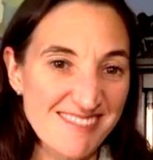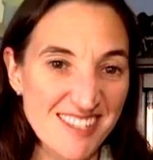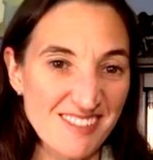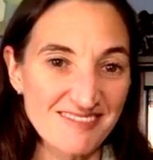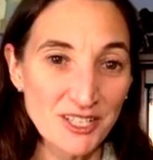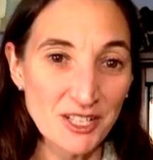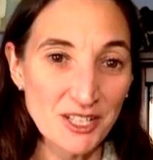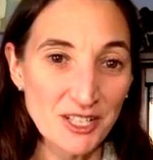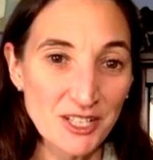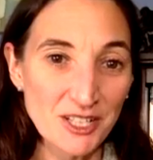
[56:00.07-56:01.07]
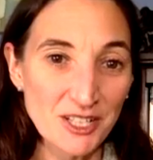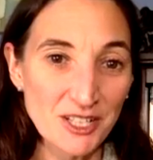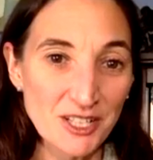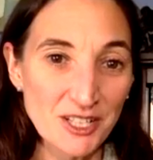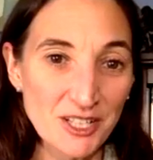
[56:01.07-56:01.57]
so you can
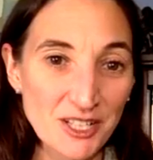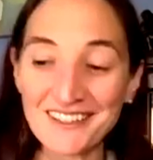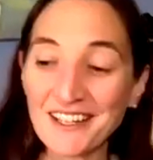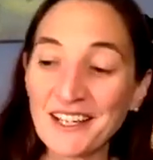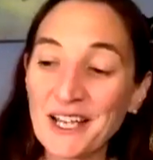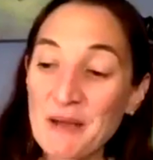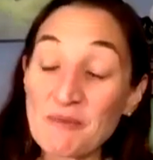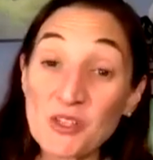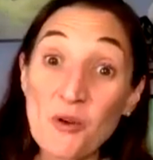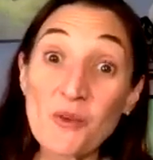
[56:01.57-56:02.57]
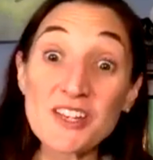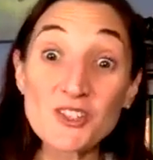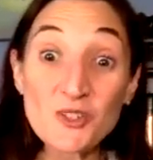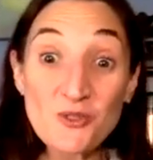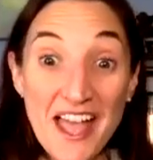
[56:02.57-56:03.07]
probably ignore that.
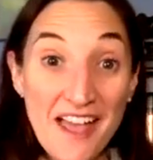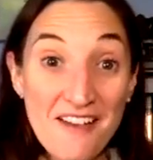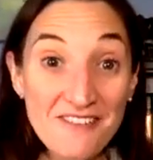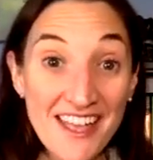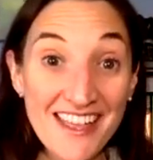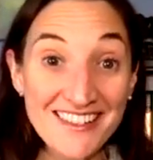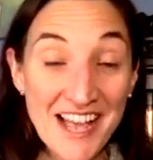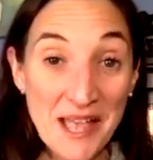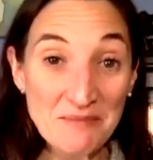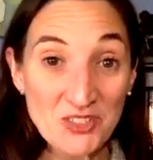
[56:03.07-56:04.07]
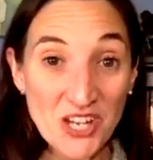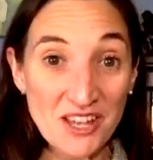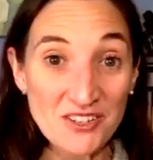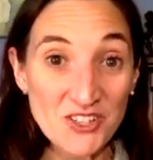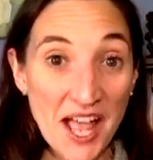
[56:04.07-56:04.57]
So we do have a
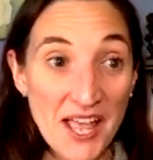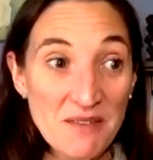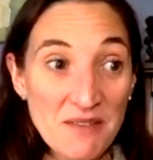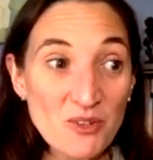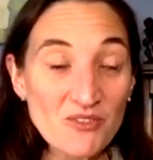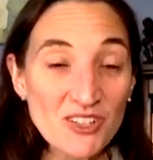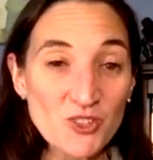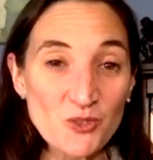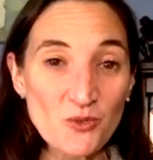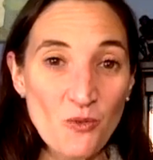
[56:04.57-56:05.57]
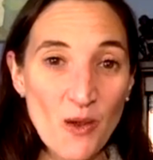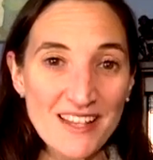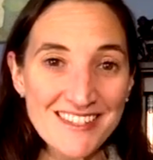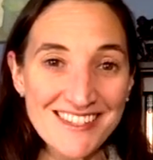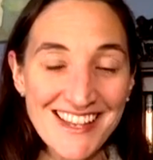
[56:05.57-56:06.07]
time change. I am moving to
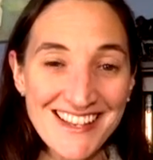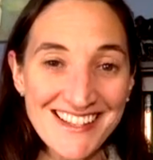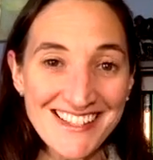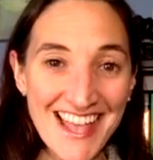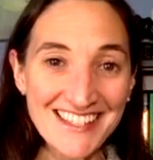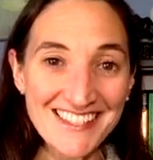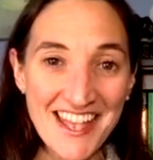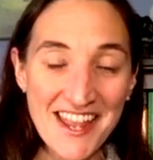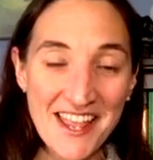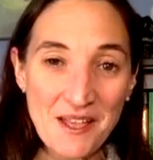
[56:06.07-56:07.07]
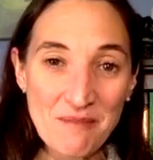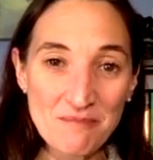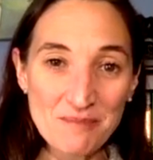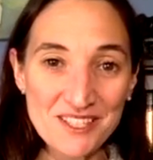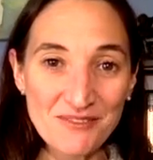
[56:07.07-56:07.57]
Wednesdays at ten a
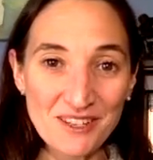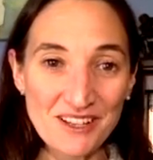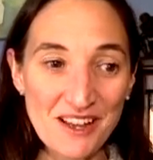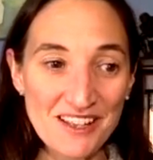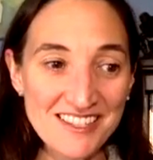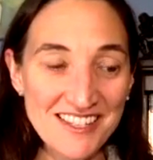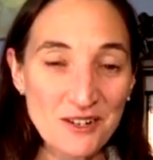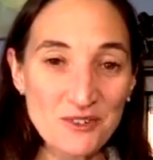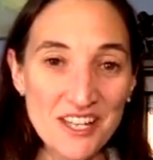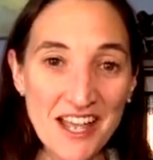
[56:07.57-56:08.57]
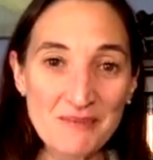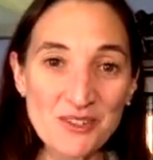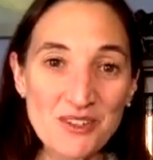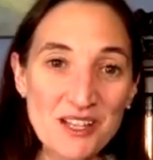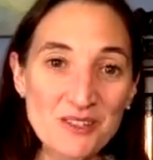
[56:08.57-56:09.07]
m Pacific Standard Time.
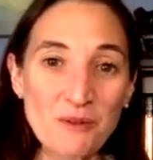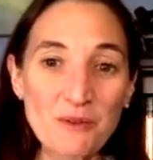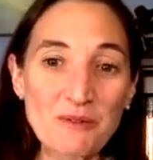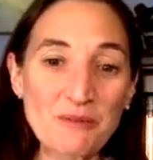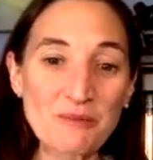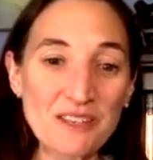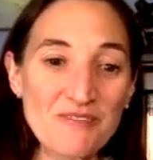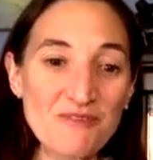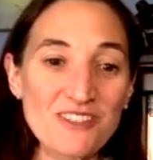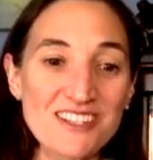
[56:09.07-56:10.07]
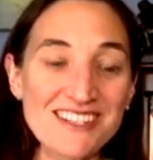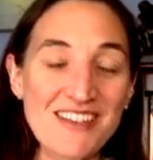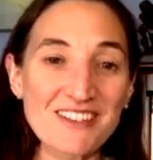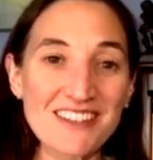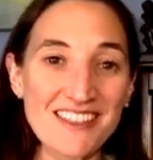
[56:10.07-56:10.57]
So that's where we will be for the
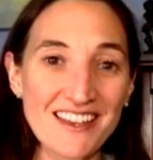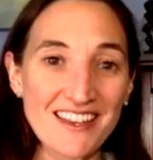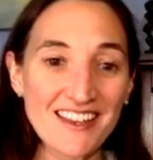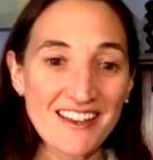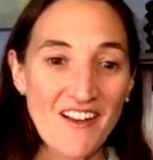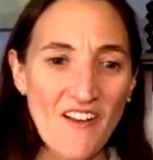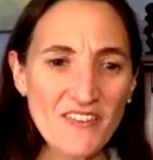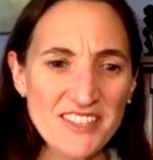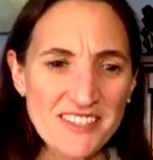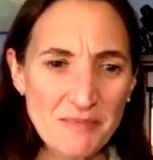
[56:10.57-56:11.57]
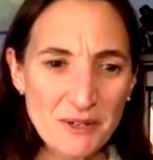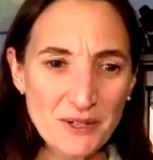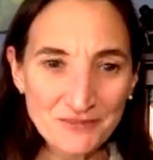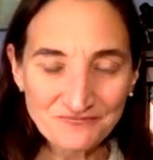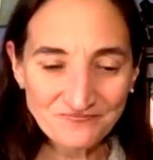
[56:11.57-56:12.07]
seventh of December,